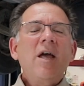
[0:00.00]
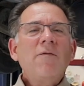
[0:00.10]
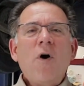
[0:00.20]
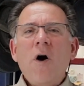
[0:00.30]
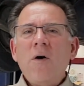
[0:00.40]

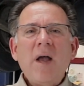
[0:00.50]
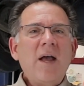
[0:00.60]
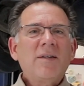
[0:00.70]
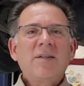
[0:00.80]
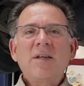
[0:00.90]
They've all
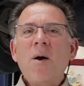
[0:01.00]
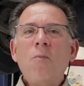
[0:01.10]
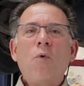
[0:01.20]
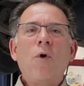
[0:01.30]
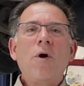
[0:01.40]
had
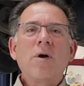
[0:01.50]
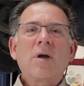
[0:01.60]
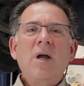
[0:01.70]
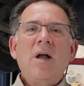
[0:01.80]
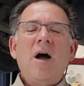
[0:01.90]
some
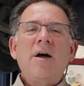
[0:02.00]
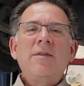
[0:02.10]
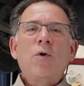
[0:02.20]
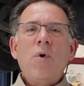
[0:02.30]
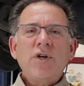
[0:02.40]
work.
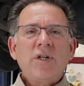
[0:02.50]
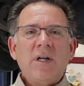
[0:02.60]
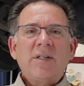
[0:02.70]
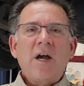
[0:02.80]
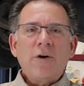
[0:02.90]
The
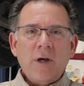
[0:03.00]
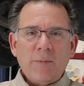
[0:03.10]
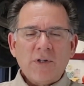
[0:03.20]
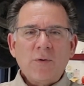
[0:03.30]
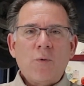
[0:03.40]
question is, how
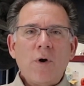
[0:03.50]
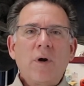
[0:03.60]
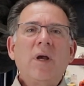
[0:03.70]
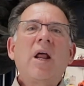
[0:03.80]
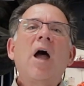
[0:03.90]
good was the
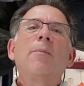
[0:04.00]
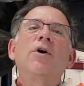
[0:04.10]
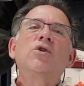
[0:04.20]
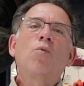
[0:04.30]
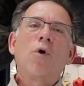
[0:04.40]
work and how
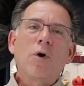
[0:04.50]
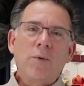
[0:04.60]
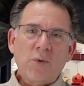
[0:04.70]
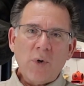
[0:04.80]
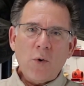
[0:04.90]
much
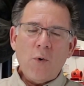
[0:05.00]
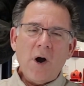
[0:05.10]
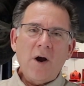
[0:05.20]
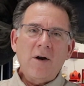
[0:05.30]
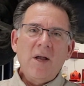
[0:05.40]
work was
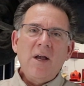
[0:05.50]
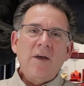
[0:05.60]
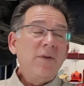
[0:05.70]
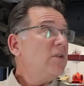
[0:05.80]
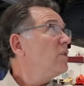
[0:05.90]
required?
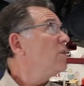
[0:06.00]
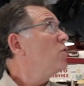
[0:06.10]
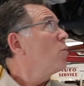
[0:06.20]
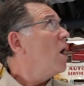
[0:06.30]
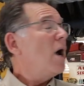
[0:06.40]
This is
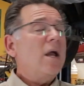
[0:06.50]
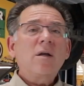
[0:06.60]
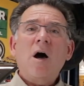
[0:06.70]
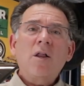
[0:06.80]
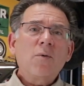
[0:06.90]
a
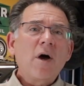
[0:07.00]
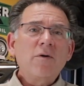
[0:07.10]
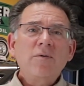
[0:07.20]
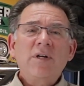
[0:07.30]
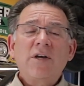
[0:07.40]
dry
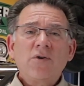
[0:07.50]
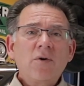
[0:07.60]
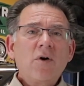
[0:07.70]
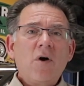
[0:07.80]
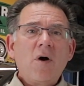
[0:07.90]
Colorado
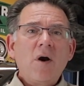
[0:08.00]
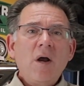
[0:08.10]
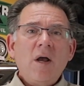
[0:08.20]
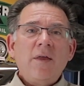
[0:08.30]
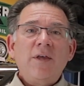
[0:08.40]
desert
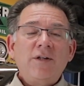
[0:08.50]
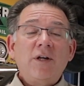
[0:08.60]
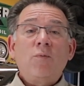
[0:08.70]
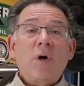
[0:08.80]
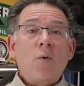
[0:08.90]
car that
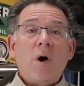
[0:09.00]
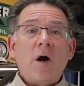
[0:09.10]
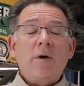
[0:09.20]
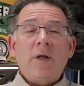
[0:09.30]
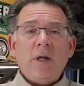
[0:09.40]
didn't
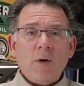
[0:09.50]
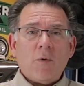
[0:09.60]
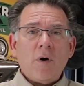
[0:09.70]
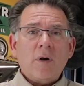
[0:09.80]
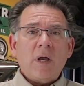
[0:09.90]
require any
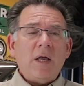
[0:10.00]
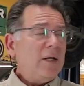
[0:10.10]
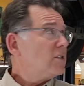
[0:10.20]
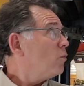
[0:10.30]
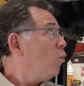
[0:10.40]
work,
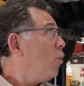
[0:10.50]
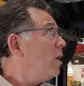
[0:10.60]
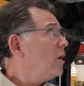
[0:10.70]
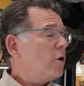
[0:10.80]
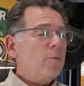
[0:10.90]
and it's
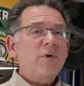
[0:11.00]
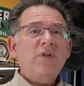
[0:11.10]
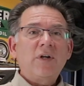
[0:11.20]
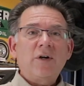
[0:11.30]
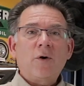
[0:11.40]

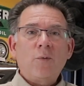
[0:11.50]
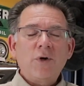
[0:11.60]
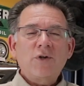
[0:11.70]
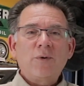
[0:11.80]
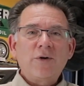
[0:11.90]
100%
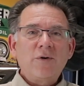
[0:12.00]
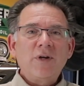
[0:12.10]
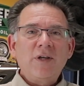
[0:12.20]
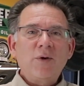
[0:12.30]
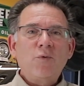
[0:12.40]
original
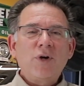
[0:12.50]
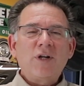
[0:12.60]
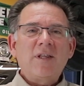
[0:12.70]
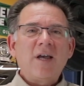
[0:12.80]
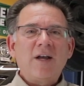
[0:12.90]
underneath, and we'll
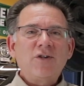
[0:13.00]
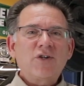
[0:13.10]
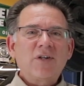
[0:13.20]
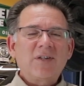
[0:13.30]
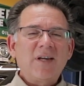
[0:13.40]
get to that in
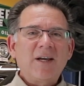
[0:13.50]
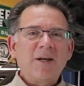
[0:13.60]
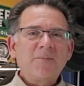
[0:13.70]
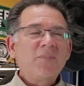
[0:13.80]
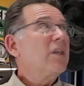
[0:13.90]
just a
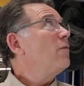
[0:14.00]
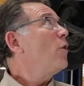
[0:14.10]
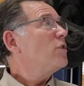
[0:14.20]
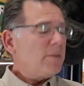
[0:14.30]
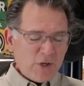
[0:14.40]
second.
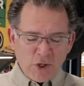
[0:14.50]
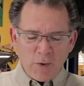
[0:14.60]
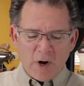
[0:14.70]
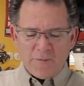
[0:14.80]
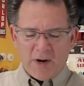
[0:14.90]
First, let me
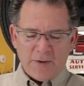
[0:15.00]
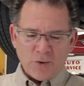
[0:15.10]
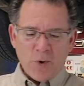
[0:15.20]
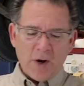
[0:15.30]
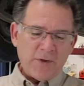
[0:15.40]
show you what I found in
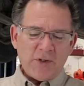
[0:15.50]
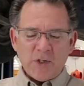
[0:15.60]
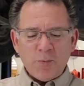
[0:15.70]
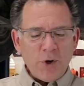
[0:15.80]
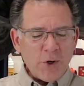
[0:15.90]
the trunk.
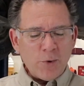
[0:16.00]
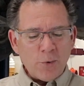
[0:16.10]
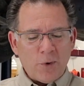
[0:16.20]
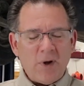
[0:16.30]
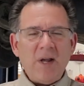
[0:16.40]
This is pretty
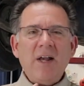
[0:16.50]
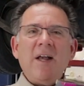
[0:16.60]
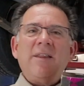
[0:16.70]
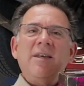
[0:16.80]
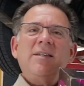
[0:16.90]
cool.
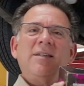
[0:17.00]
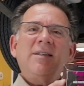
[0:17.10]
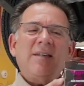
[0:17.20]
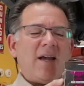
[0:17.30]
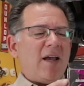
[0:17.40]
This
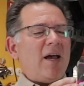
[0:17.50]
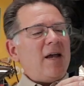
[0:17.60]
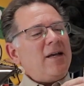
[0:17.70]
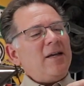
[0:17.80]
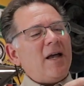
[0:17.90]
is
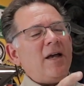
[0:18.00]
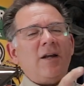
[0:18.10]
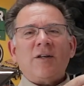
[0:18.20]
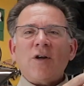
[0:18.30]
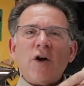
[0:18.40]

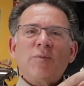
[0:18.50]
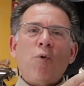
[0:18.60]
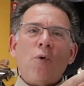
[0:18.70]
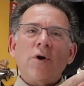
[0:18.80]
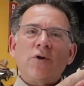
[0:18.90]
an
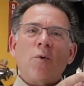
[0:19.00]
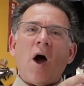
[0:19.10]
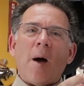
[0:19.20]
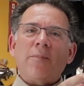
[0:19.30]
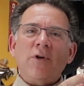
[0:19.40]
exhaust port
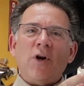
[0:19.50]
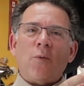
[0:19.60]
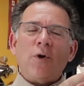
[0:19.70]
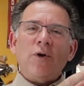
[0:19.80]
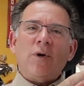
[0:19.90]
drop, you
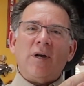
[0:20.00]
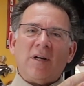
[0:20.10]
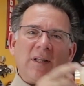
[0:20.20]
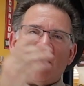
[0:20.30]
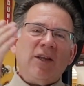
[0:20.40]
know, where you
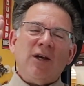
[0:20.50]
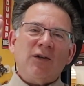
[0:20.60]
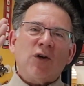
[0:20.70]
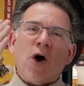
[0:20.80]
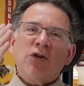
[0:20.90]
can let the
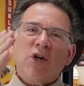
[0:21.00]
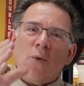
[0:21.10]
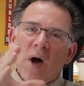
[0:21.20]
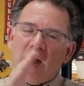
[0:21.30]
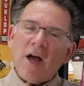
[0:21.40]
exhaust
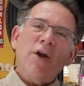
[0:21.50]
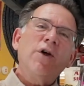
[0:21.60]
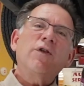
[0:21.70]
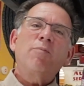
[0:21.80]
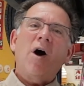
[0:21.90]
go out
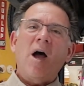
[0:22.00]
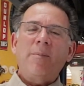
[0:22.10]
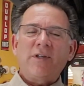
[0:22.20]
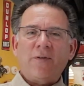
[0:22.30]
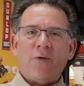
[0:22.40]
another
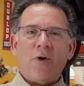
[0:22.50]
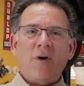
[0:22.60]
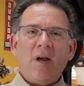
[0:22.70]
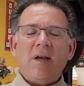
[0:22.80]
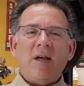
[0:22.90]
pipe as
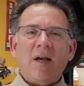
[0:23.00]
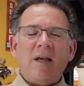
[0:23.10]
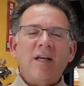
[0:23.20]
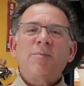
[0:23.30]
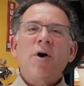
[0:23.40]

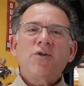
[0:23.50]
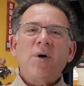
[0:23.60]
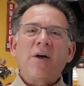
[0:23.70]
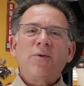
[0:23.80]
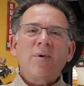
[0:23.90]

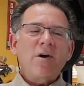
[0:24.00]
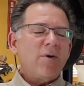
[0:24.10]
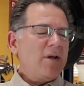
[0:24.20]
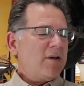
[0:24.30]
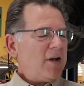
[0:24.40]
opposed to out the
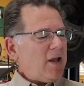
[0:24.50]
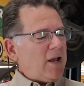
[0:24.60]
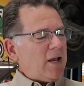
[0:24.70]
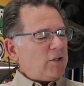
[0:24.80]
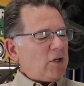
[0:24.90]
rear end.
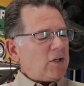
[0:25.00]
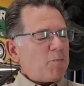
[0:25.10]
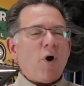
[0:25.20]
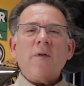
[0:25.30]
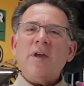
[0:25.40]
It's
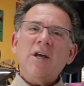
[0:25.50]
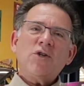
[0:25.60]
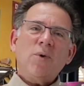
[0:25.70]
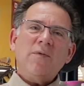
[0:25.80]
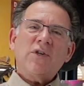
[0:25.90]
just part of the
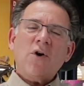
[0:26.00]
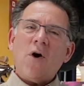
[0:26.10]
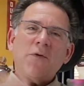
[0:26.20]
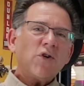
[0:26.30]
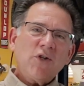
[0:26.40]
history of this car. They're